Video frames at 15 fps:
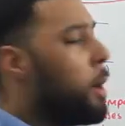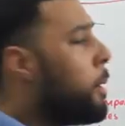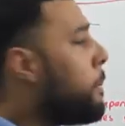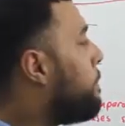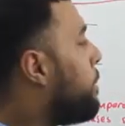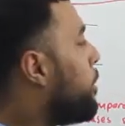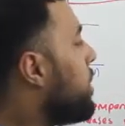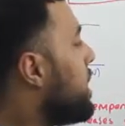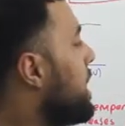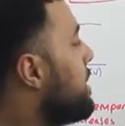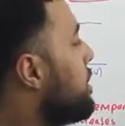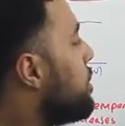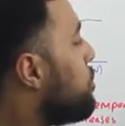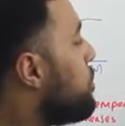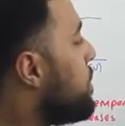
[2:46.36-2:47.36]
But
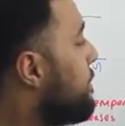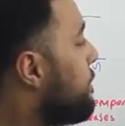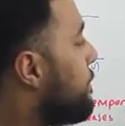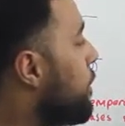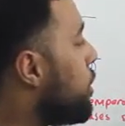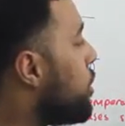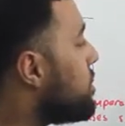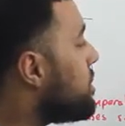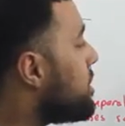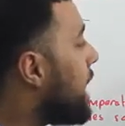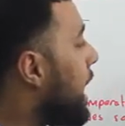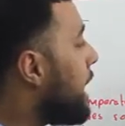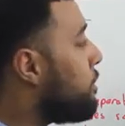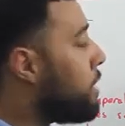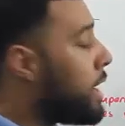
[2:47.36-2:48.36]
in the reverse
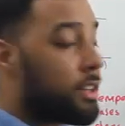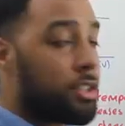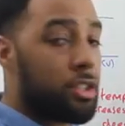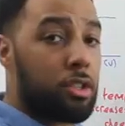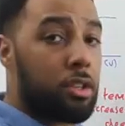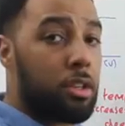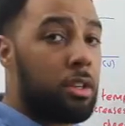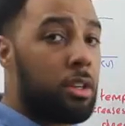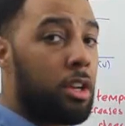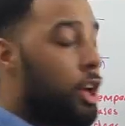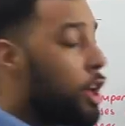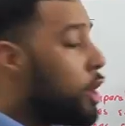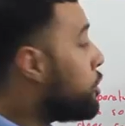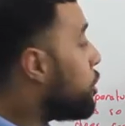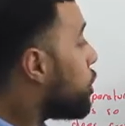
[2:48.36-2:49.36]
direction,
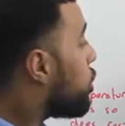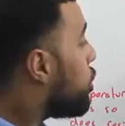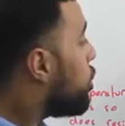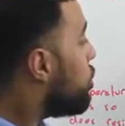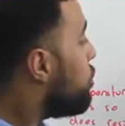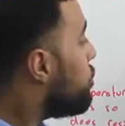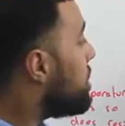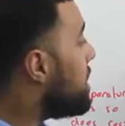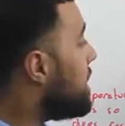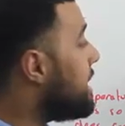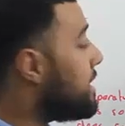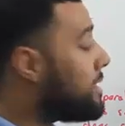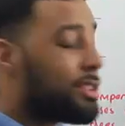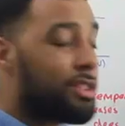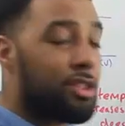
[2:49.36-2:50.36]
the current
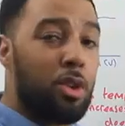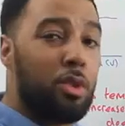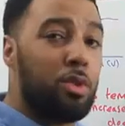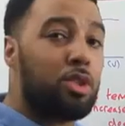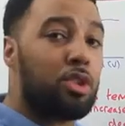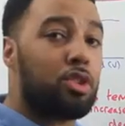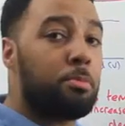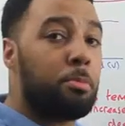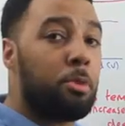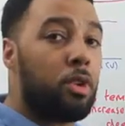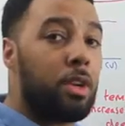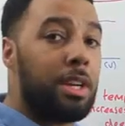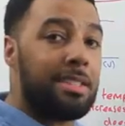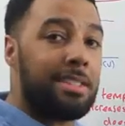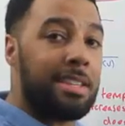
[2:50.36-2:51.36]
is so
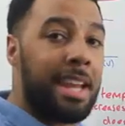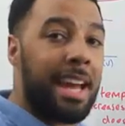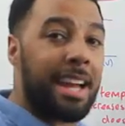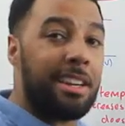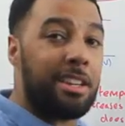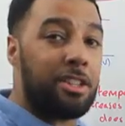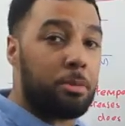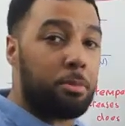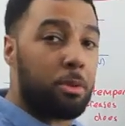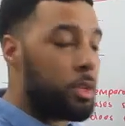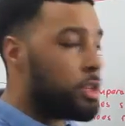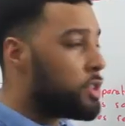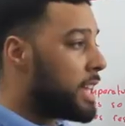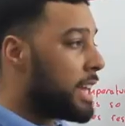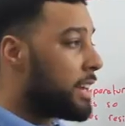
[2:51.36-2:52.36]
small it's negligible. We
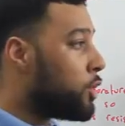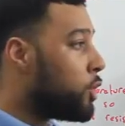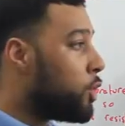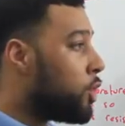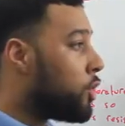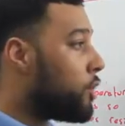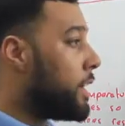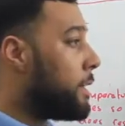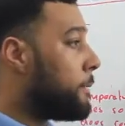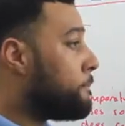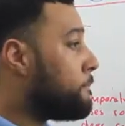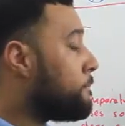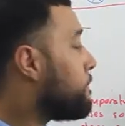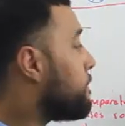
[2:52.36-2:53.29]
just ignore it.